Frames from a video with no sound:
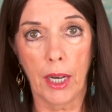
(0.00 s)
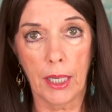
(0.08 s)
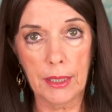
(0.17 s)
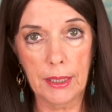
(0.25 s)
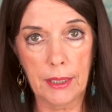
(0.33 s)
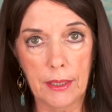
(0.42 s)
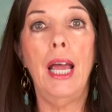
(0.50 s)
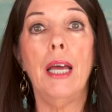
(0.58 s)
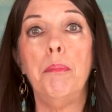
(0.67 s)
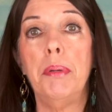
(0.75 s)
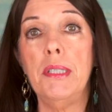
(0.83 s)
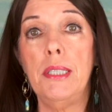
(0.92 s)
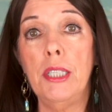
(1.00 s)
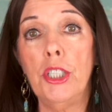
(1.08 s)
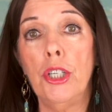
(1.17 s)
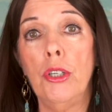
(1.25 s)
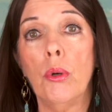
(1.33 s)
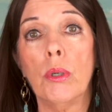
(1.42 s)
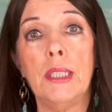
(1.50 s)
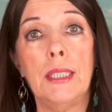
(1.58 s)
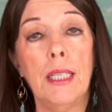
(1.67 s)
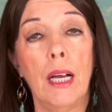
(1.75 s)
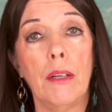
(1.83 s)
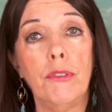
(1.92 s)
us and position
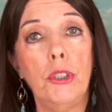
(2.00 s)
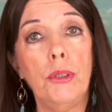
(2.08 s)
yourself